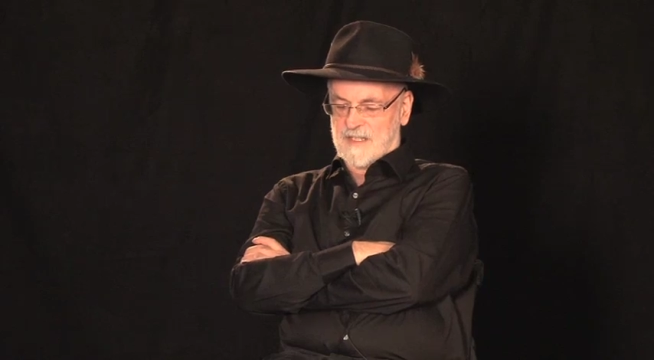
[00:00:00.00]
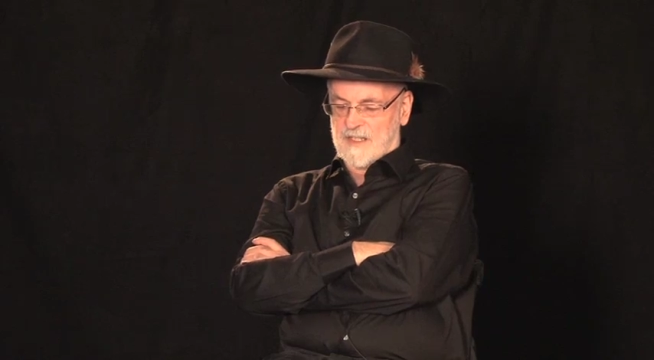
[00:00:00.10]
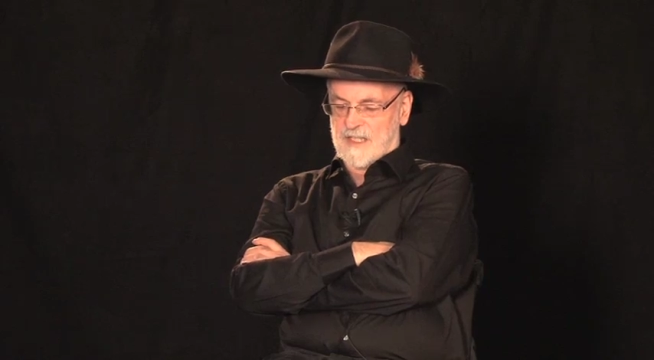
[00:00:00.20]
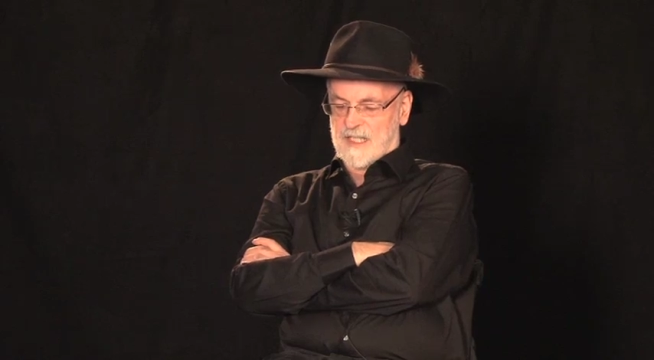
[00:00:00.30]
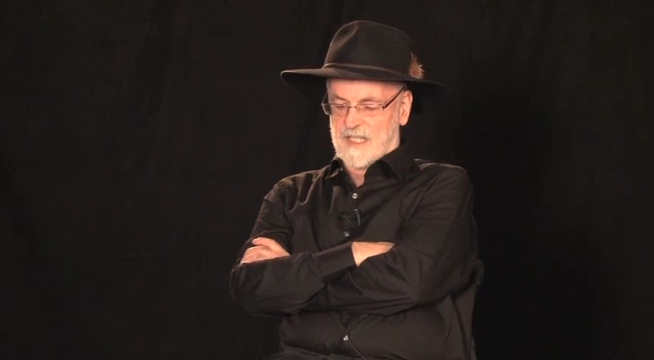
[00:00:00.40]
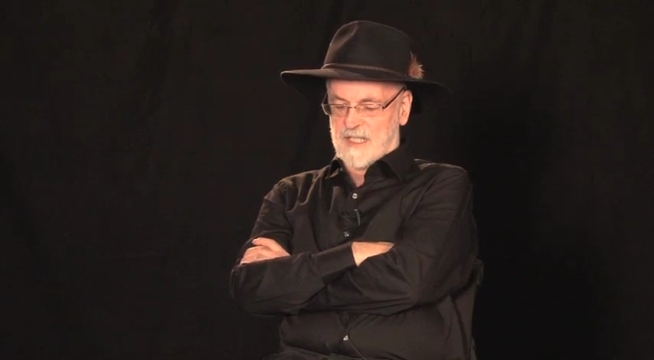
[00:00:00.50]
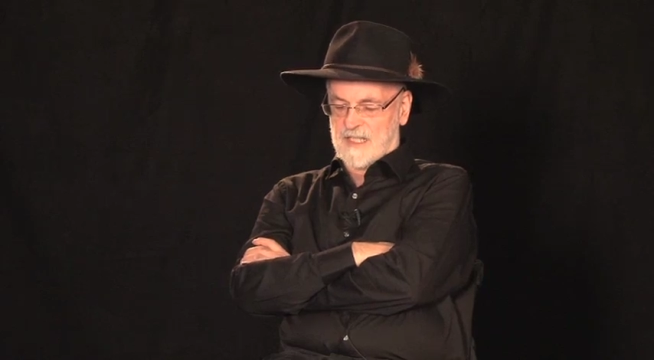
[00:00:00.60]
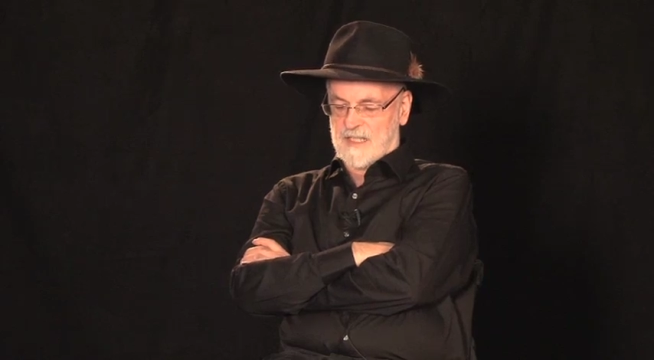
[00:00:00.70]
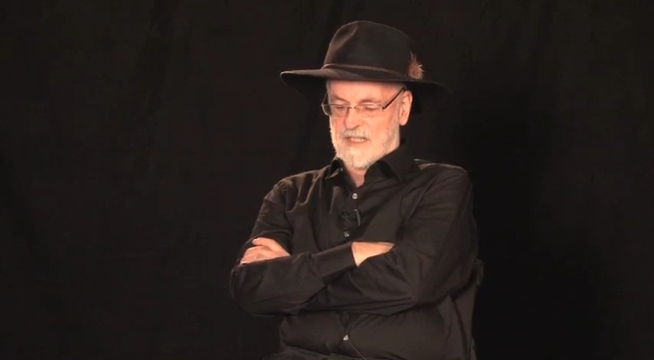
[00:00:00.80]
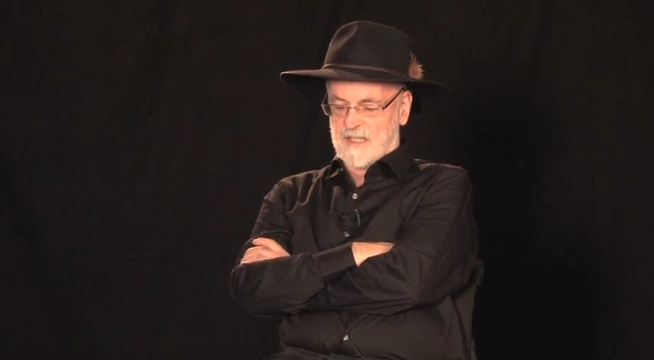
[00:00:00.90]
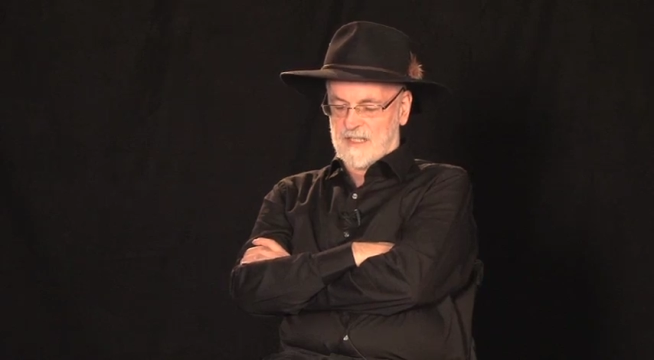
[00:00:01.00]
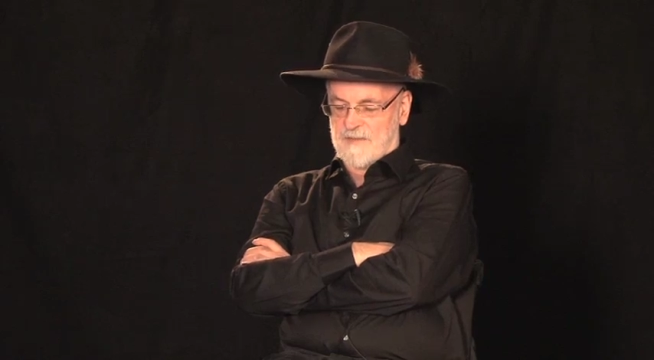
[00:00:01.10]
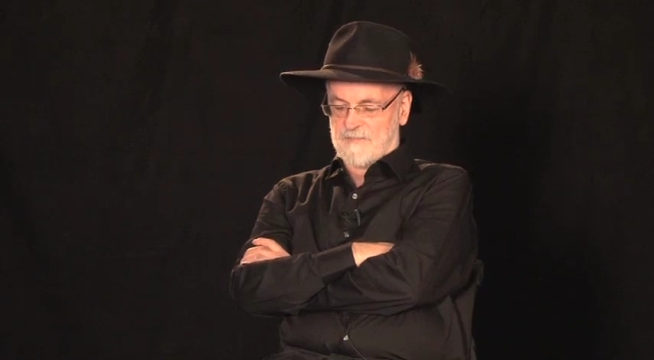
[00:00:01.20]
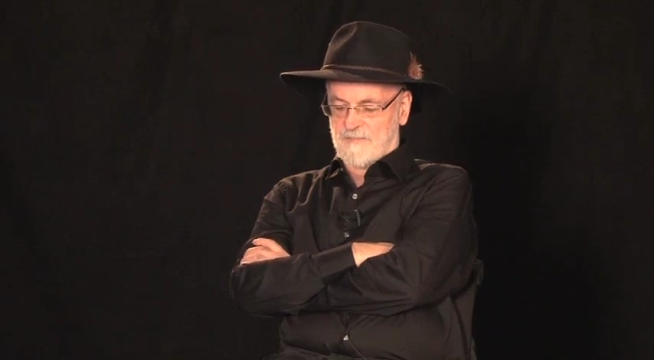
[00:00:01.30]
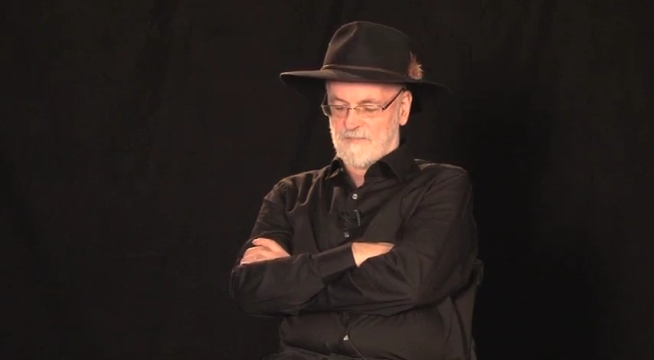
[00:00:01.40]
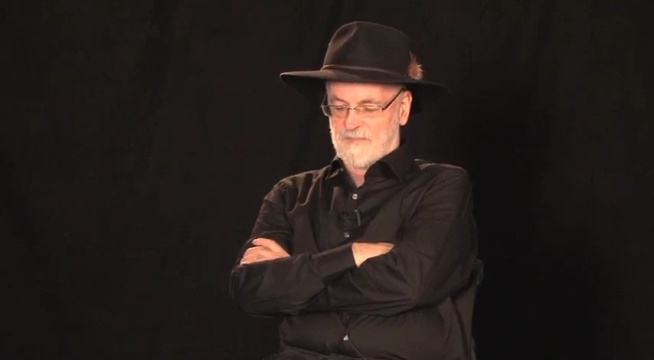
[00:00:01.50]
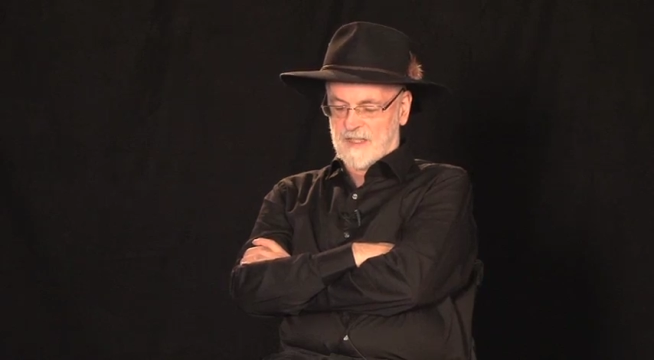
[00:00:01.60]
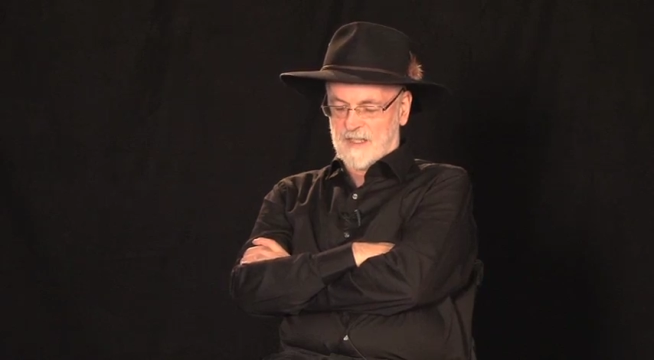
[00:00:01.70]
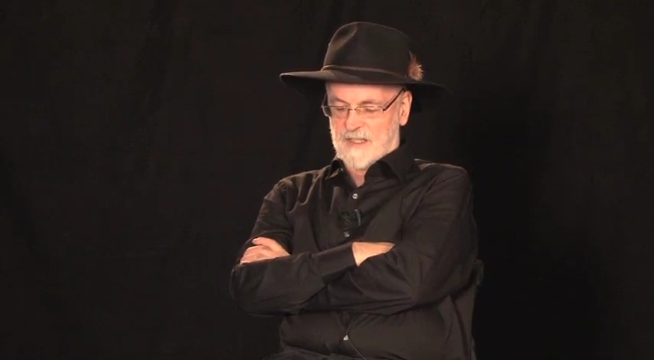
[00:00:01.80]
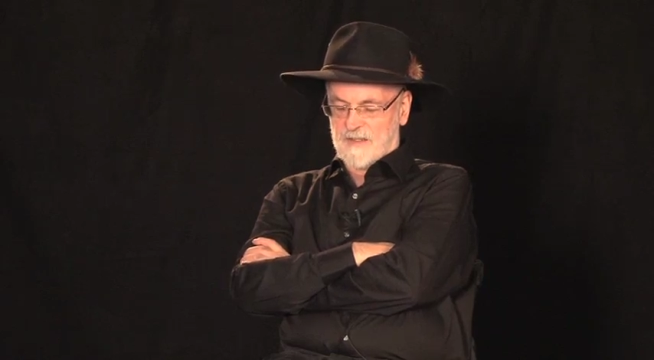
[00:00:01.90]
the
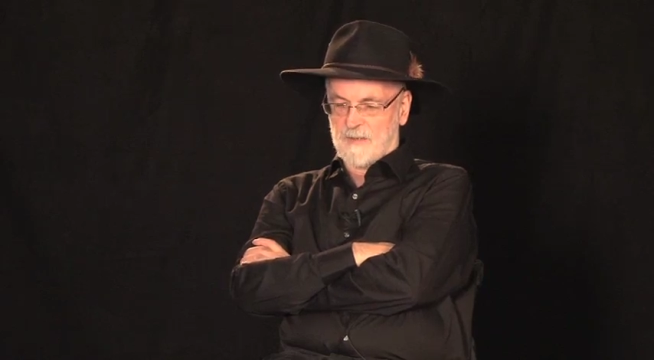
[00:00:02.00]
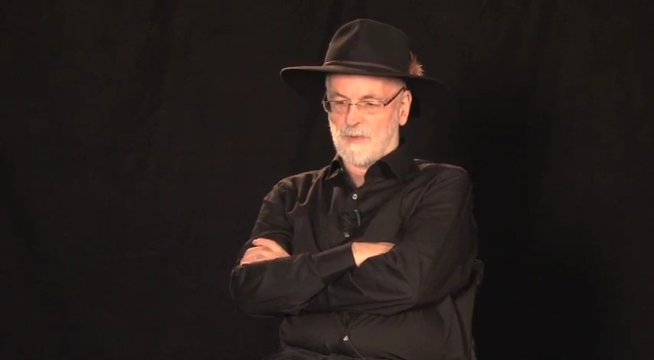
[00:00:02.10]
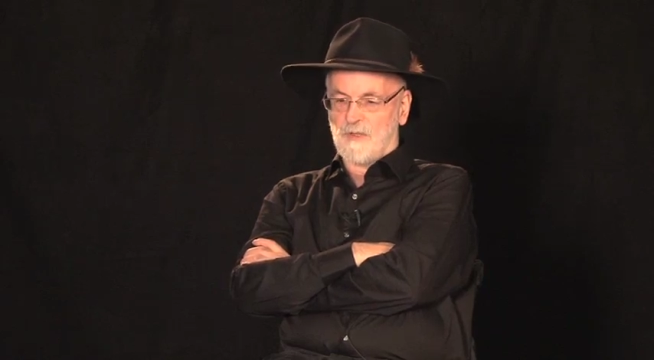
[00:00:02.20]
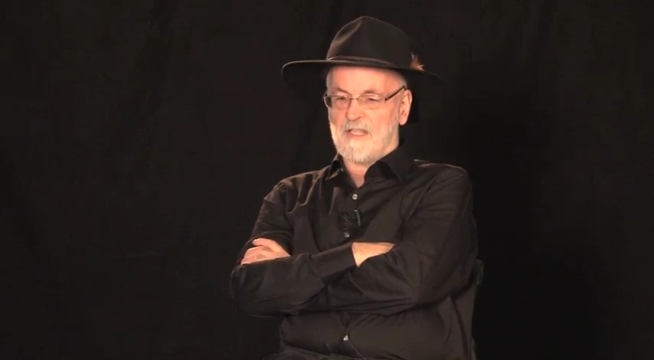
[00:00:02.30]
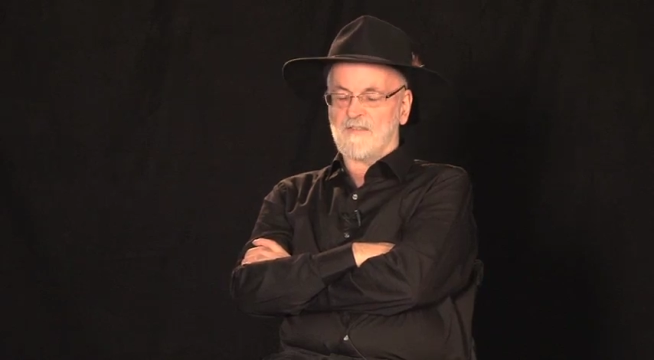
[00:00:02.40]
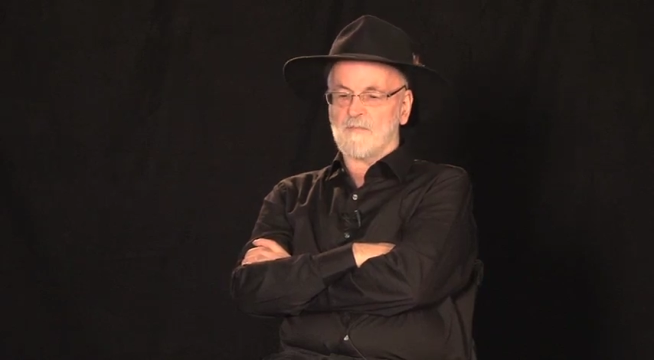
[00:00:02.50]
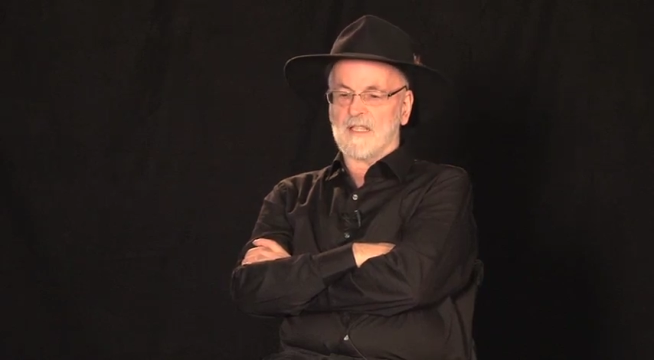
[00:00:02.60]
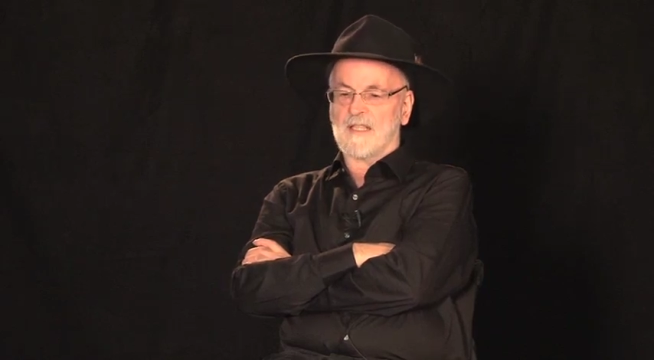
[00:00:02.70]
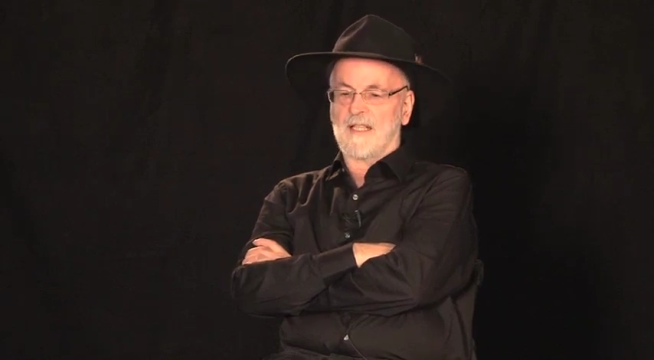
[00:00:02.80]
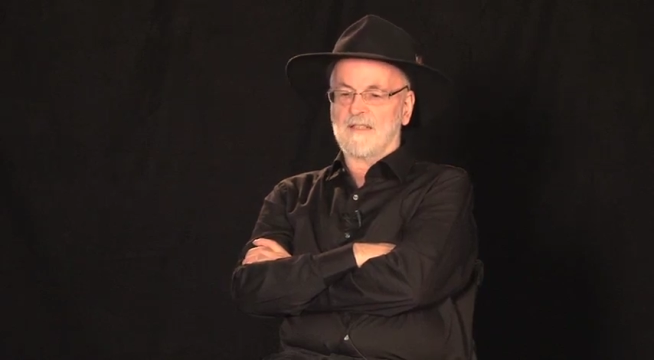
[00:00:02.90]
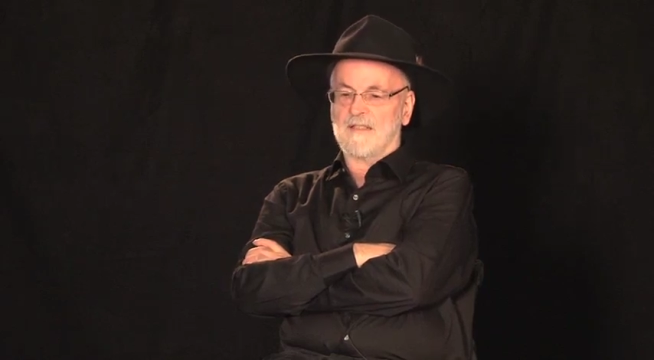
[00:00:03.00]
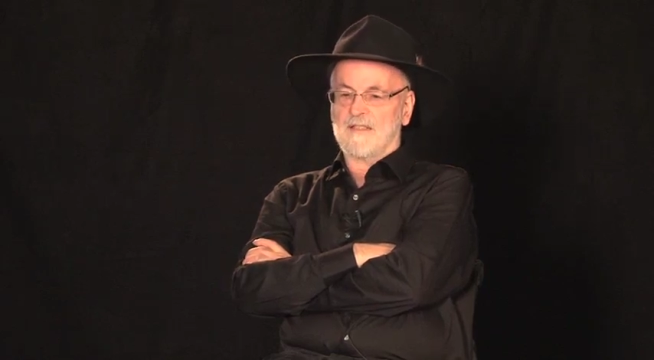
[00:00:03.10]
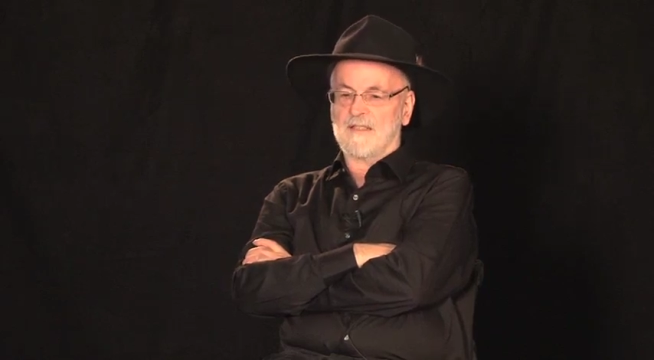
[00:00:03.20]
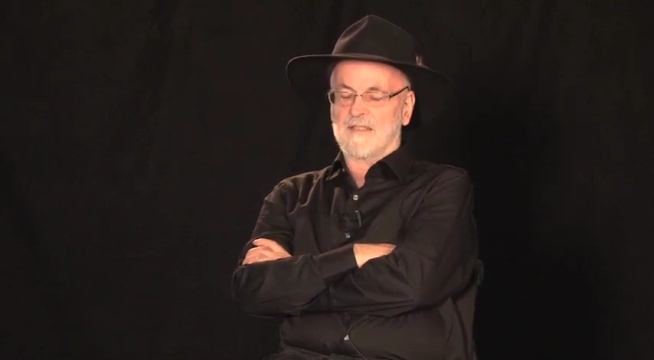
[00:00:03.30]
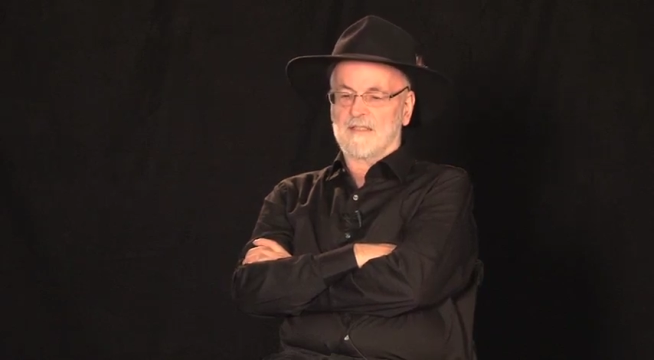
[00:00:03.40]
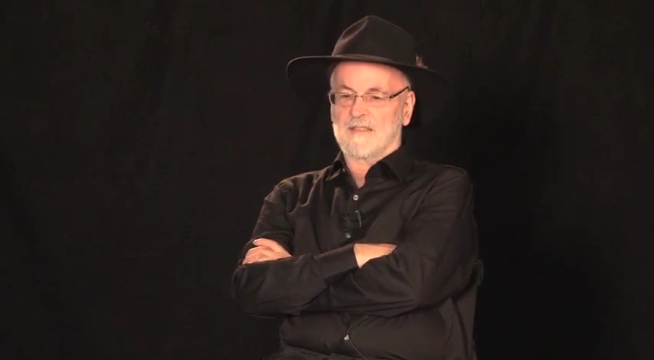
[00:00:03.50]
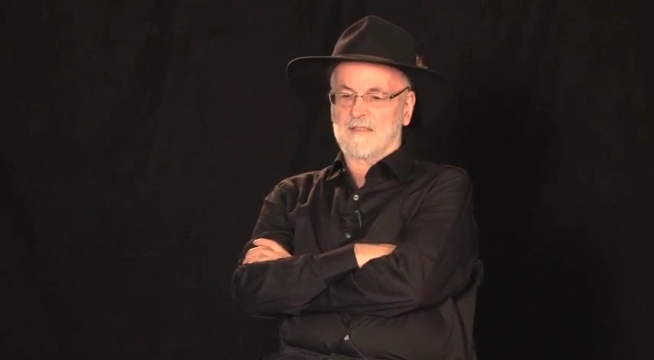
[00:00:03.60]
boy from the gutters,